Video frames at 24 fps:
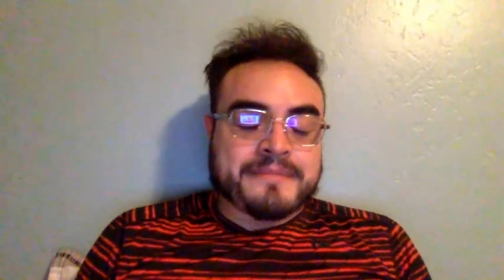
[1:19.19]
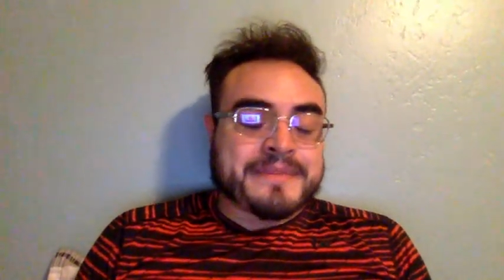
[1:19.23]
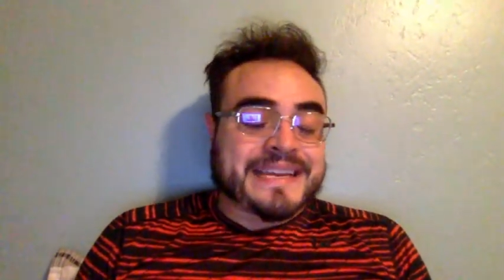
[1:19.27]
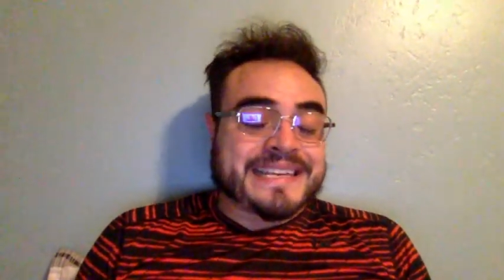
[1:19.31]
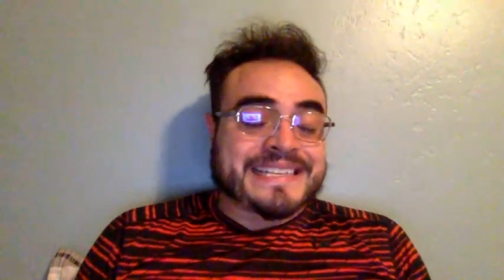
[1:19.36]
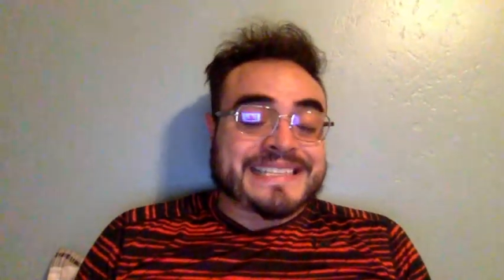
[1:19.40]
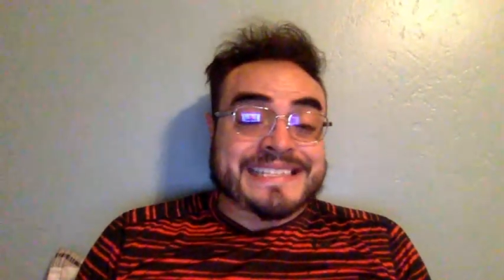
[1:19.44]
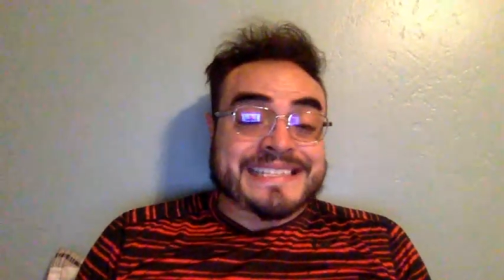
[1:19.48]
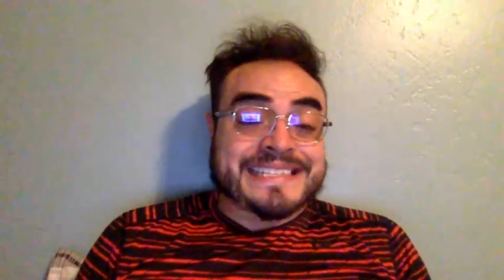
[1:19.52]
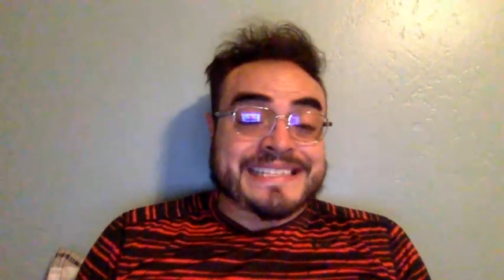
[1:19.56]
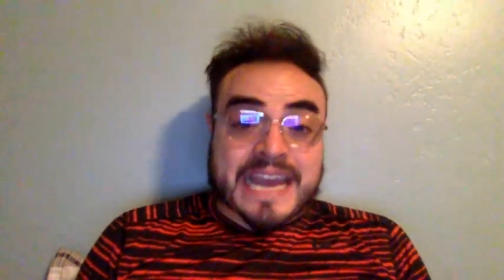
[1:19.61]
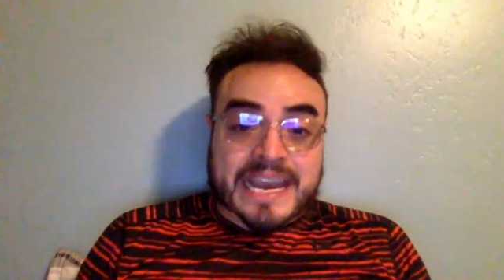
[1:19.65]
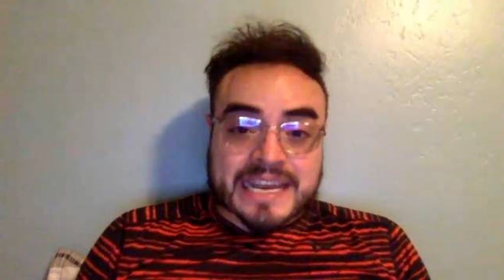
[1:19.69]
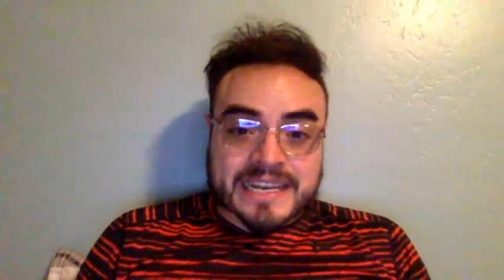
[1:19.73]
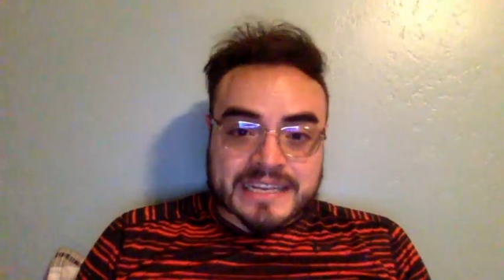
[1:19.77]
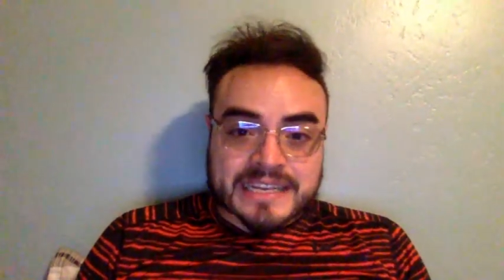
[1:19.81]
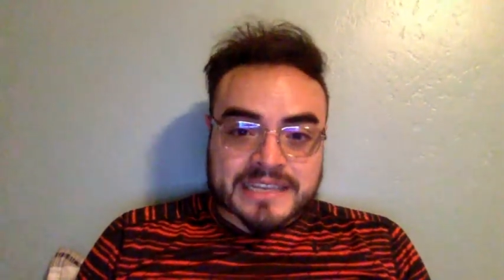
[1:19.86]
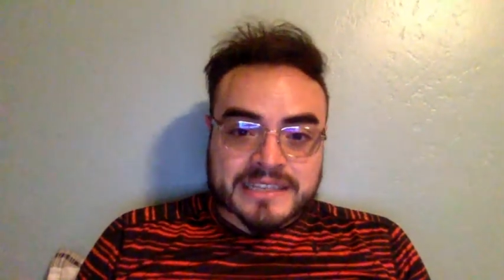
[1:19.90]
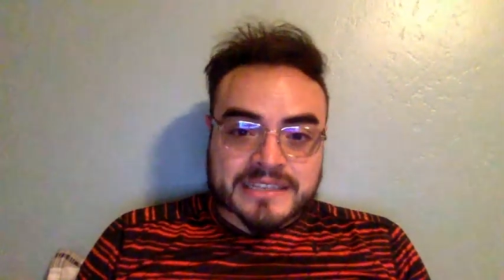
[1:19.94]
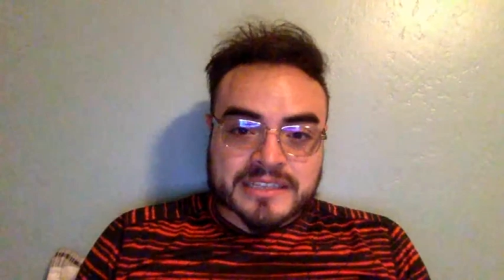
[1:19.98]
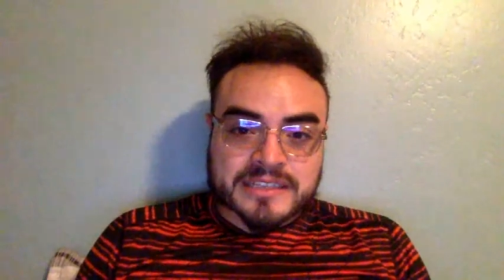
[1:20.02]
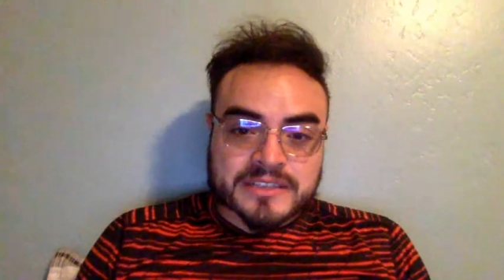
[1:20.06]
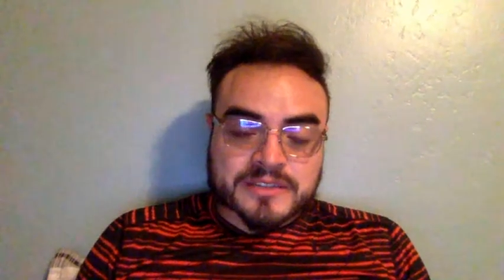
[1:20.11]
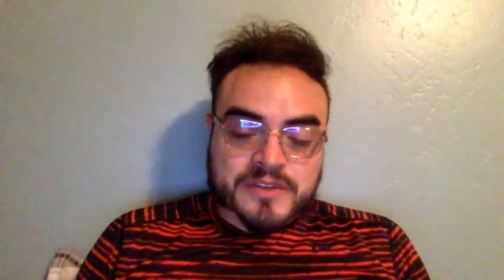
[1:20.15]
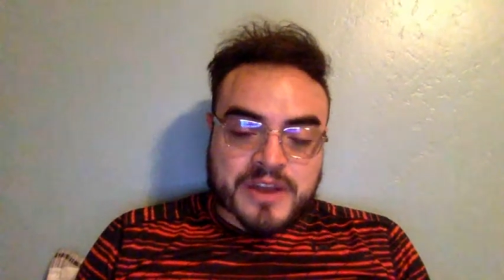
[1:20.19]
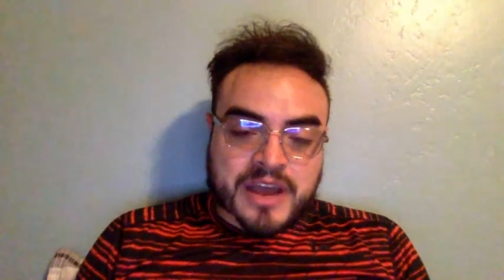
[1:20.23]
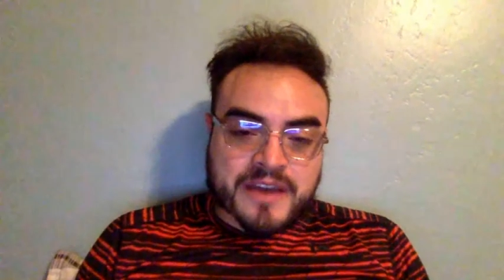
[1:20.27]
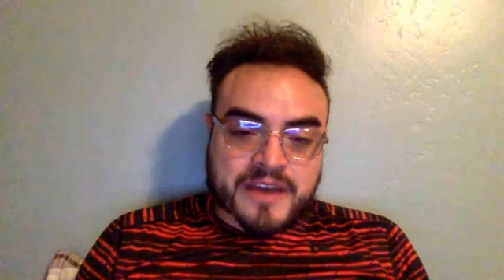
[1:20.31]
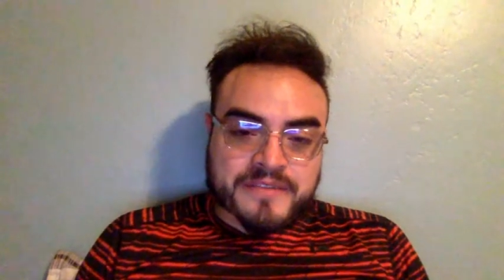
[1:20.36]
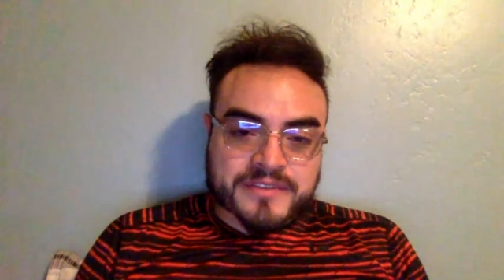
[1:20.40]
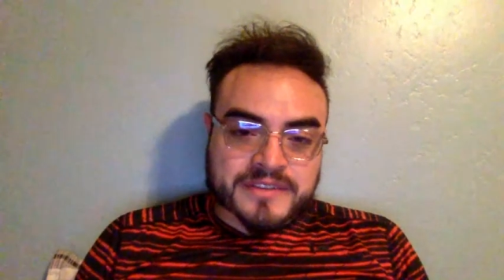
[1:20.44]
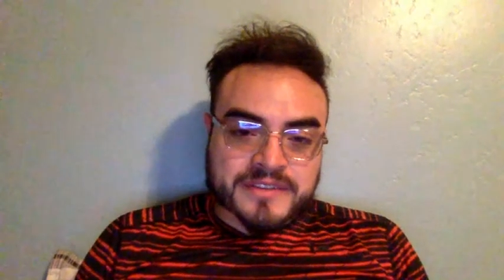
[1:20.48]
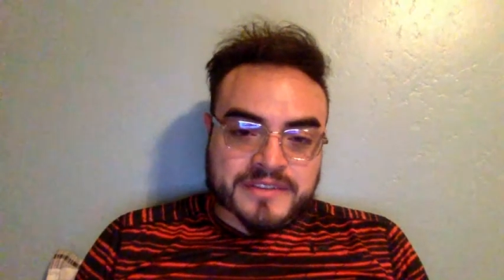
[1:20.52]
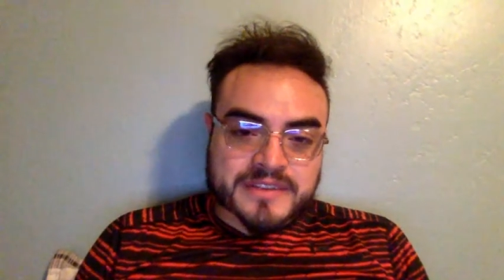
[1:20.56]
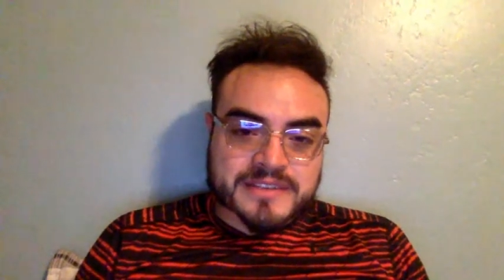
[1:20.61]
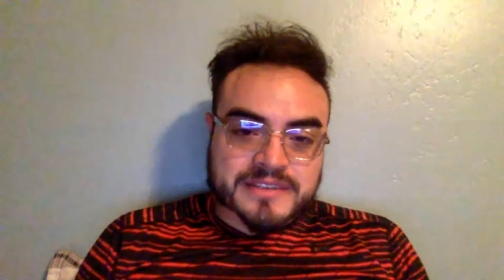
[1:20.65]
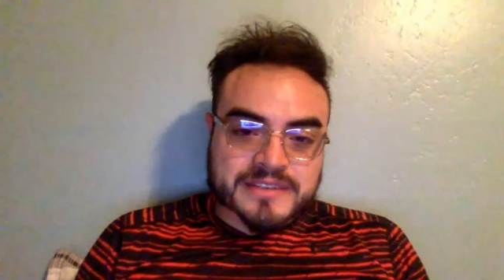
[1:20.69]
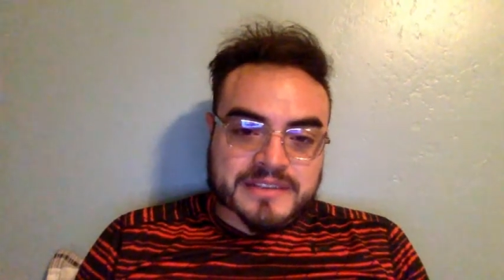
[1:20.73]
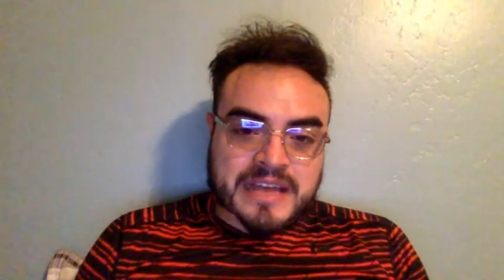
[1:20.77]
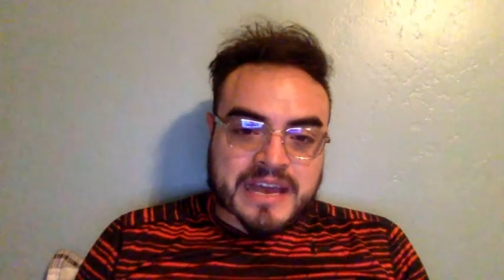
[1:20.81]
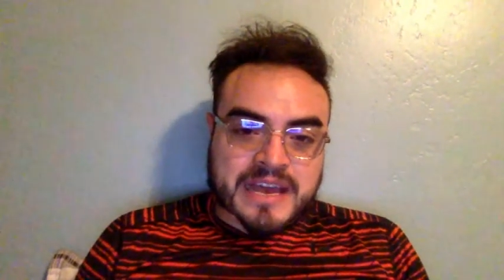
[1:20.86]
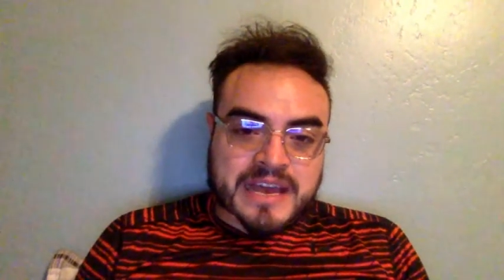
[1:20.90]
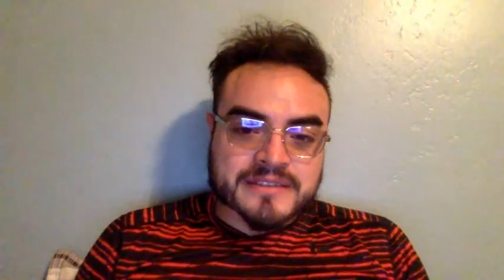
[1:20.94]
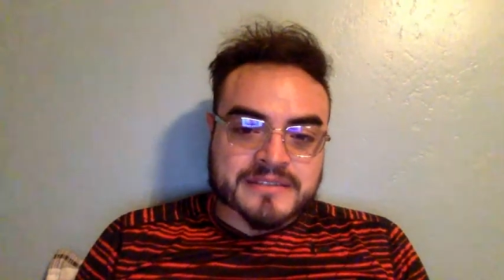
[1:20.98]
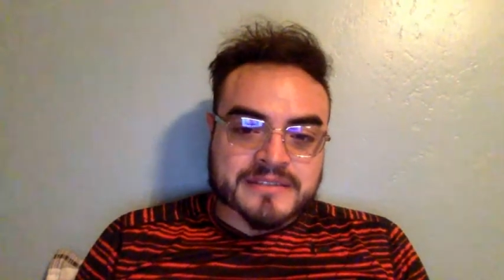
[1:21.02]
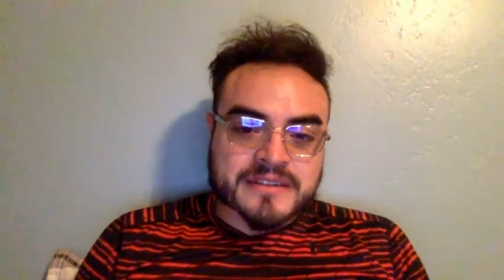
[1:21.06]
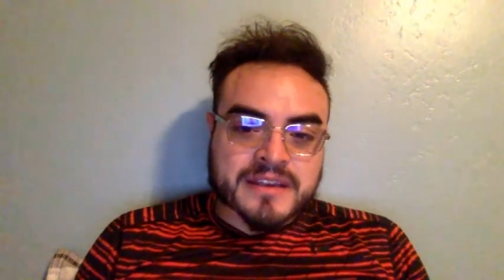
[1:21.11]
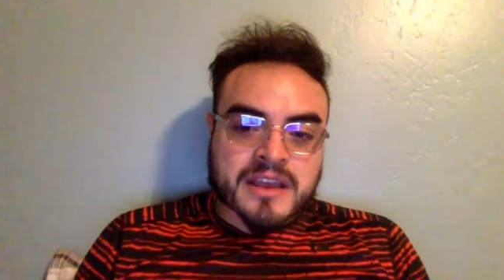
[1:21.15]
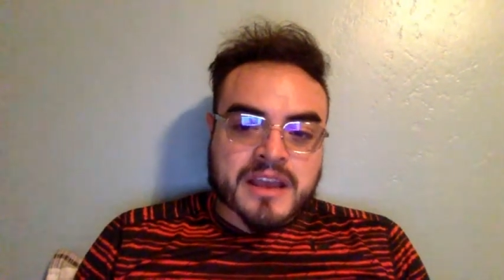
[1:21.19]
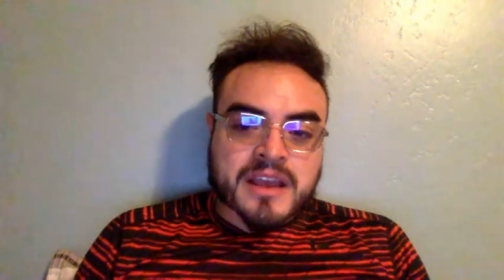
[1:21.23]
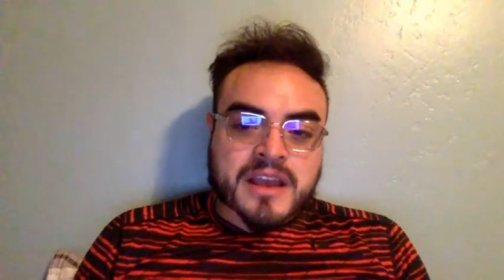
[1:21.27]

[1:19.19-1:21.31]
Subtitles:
excited to have you in this class.